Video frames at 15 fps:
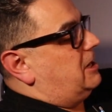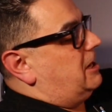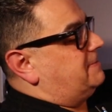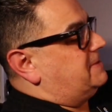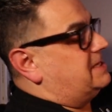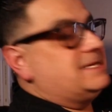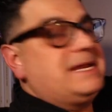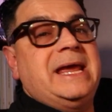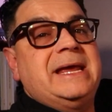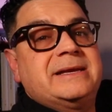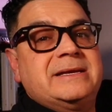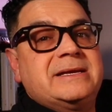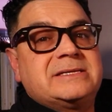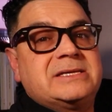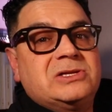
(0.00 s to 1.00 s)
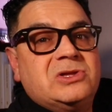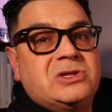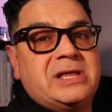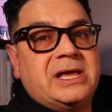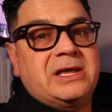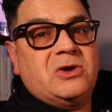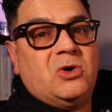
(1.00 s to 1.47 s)
up to date. It doesn't
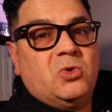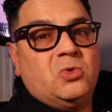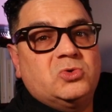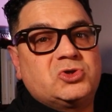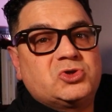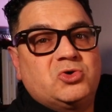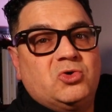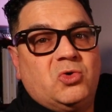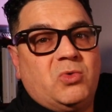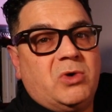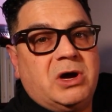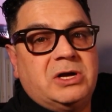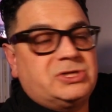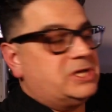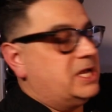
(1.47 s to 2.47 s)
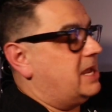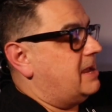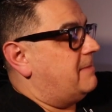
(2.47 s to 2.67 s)
look like an old school watch,